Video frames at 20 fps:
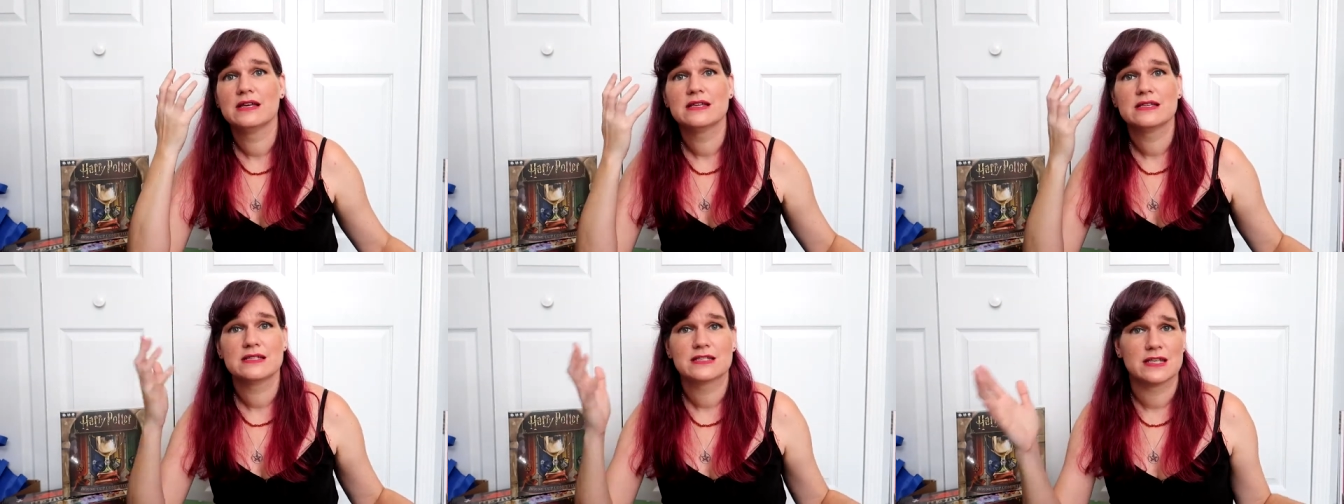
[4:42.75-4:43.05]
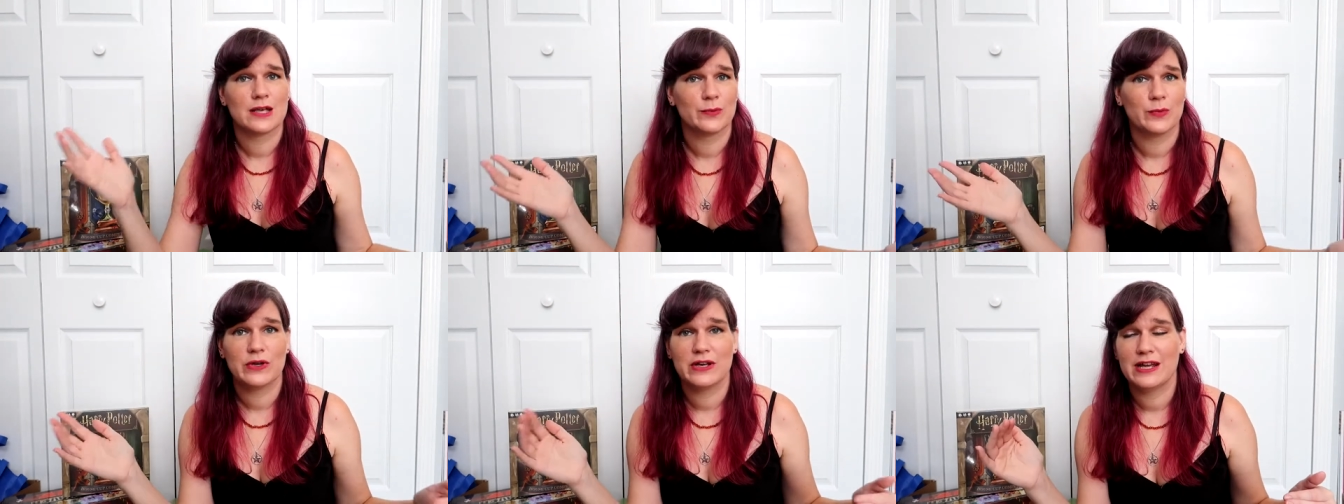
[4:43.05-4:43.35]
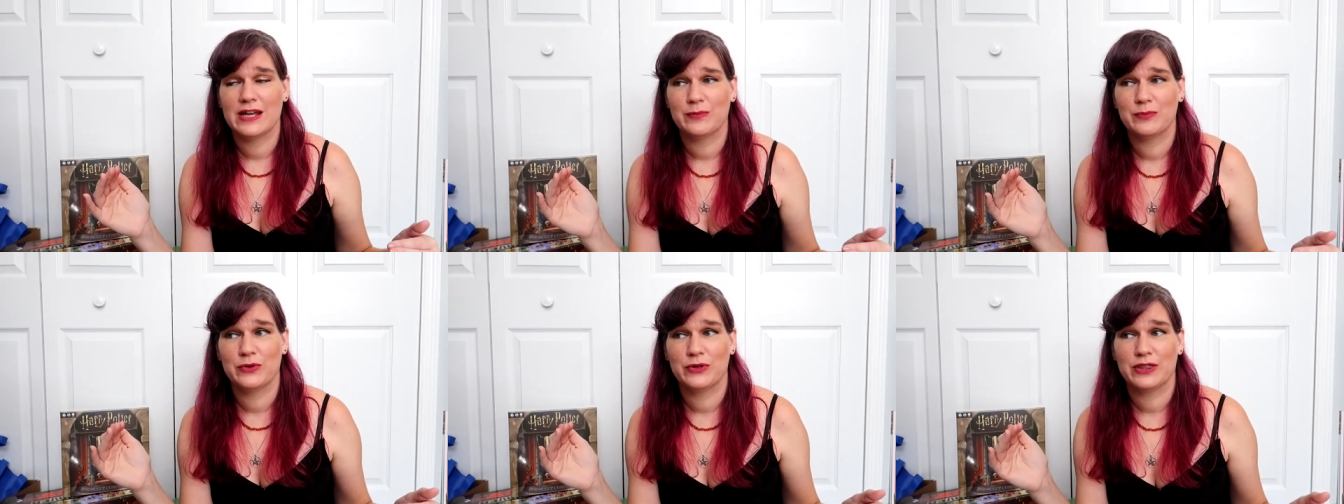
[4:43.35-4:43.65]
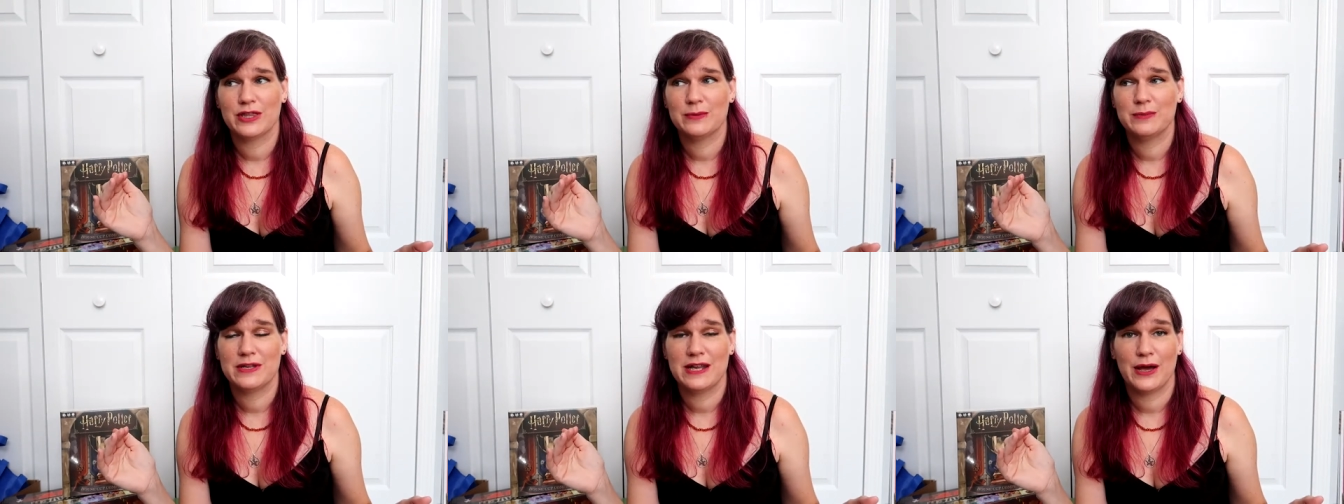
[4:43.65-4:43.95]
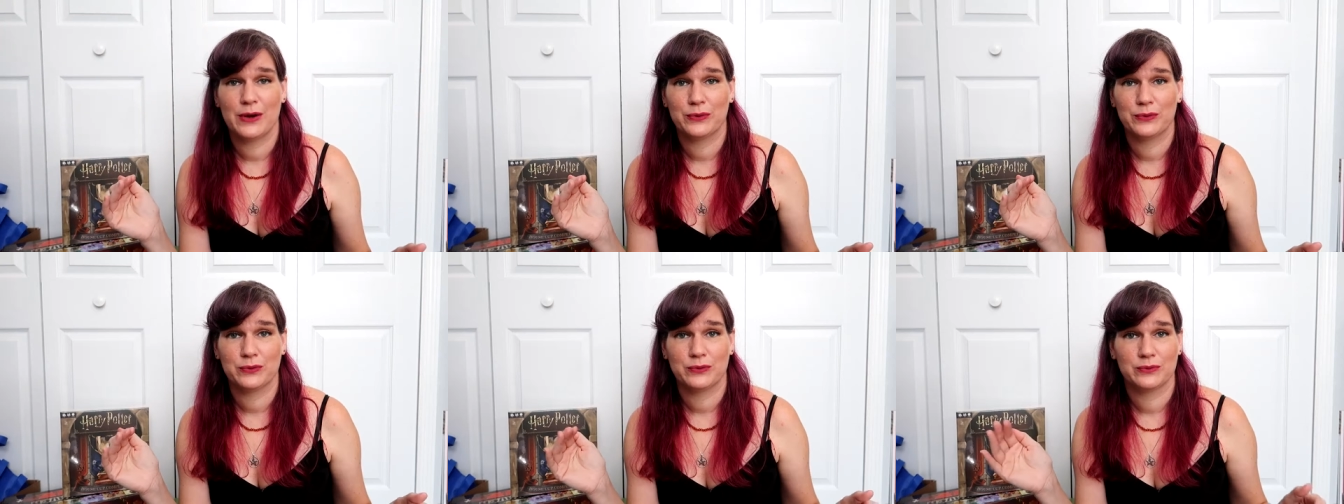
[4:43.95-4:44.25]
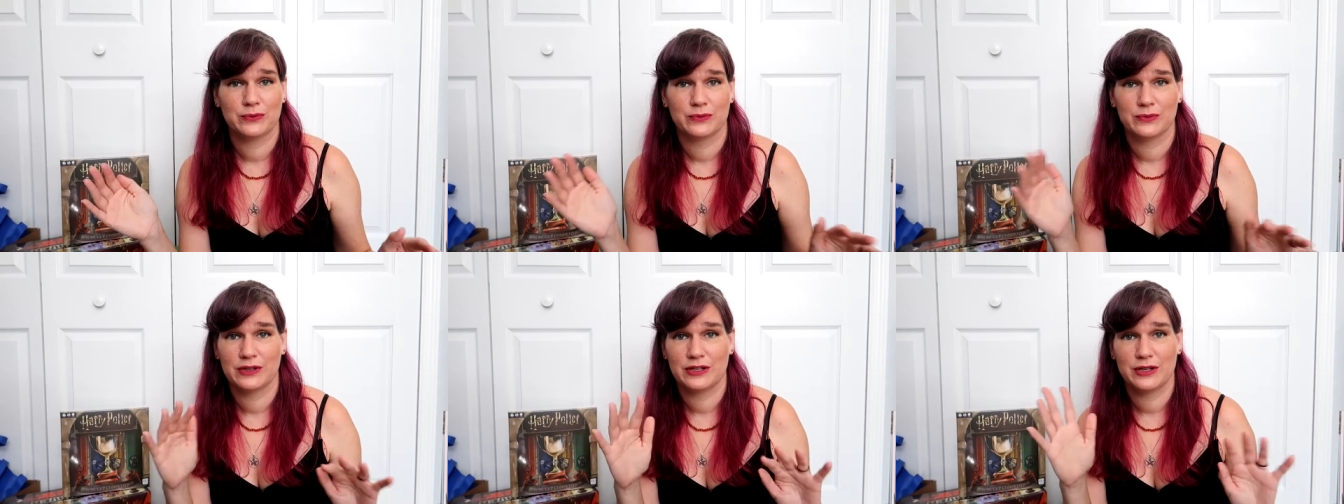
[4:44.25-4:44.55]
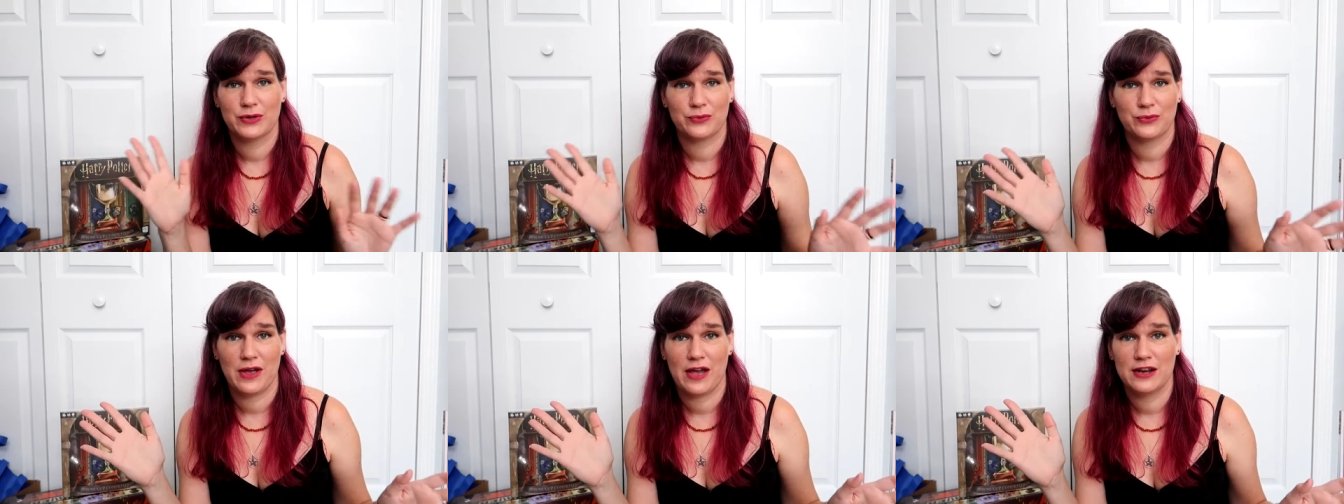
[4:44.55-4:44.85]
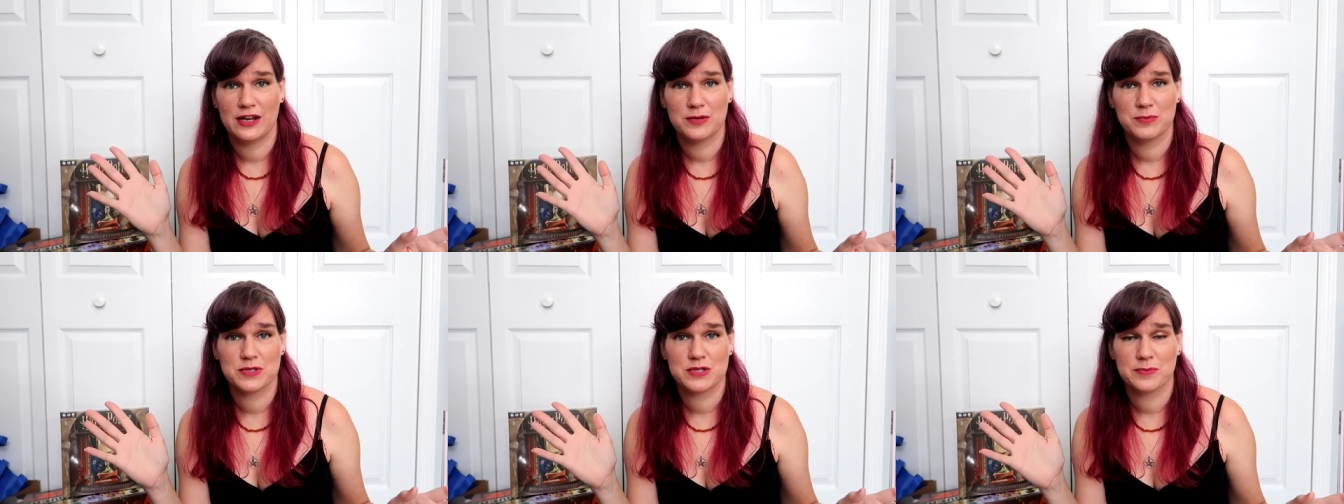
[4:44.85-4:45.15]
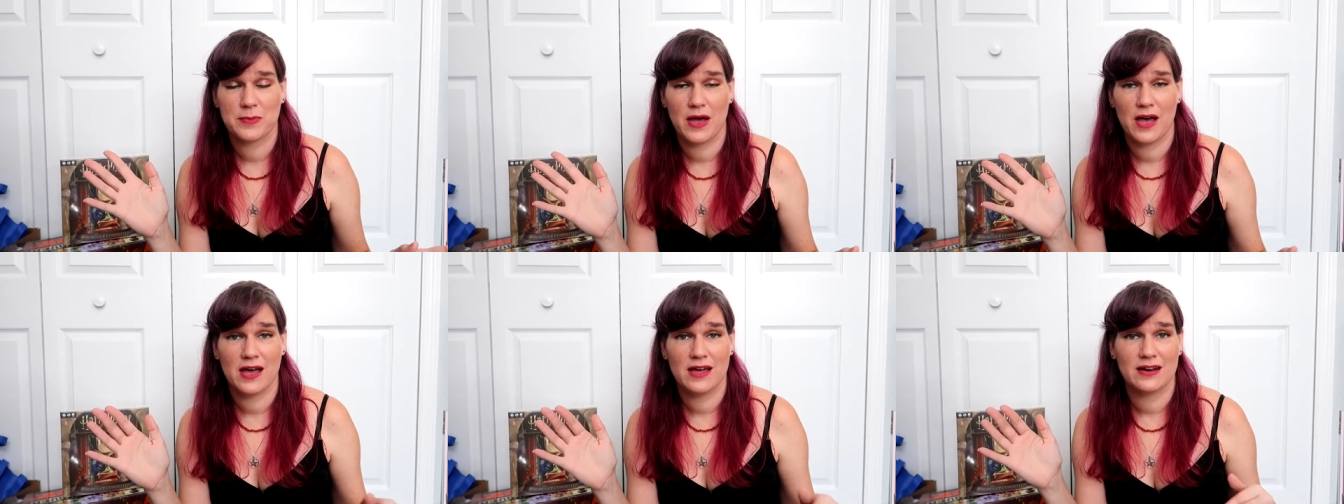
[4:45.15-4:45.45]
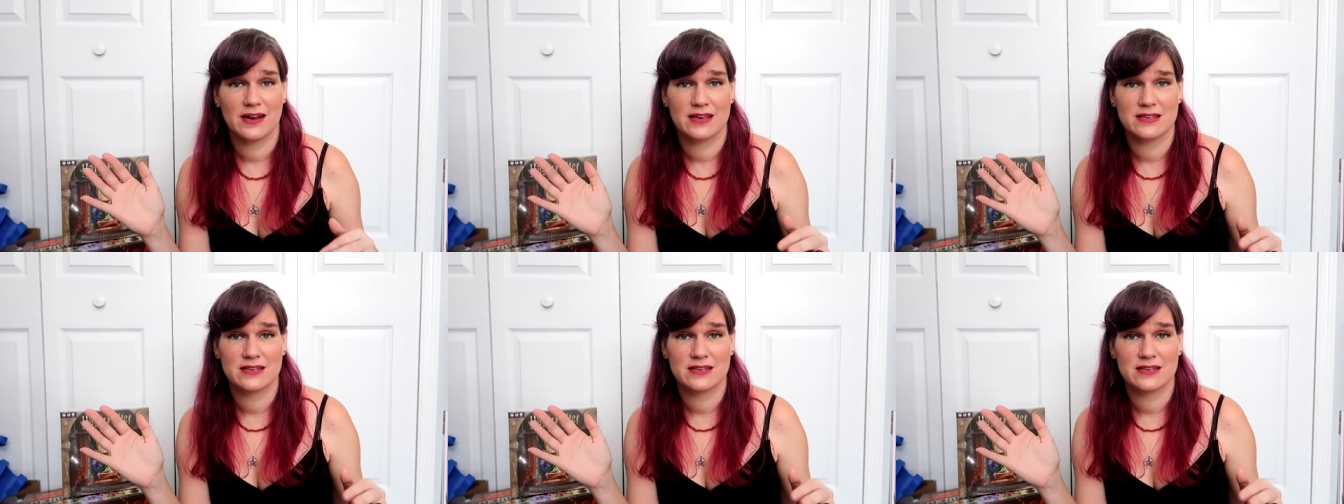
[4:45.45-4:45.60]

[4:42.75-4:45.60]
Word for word: someone had put them down in a random spot.